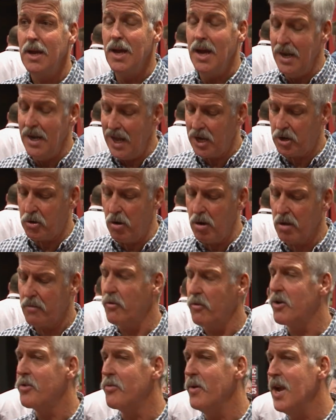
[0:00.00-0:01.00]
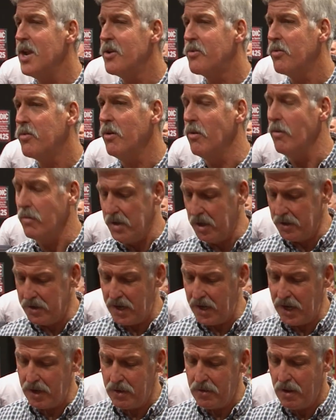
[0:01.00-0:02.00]
And that calls for a trained crew. You
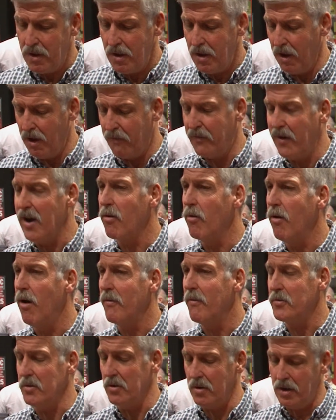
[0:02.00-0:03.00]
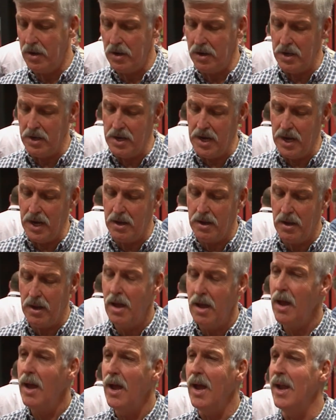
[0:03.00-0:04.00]
need a fire officer, you need
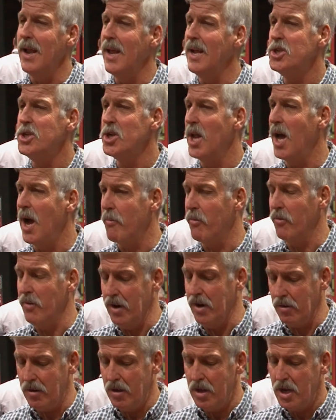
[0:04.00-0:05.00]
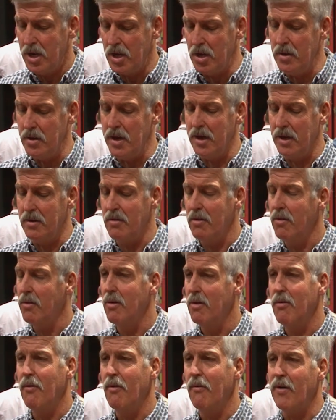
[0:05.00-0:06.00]
an engine operator, you need
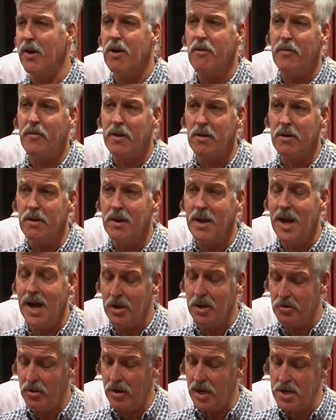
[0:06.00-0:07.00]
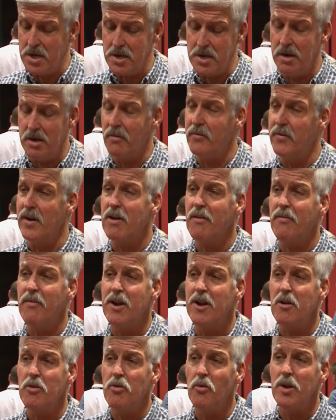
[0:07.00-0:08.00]
a firefighter in the nozzle, and you need a
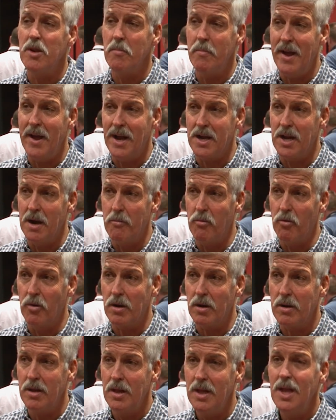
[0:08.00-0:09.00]
firefighter doing the backup work.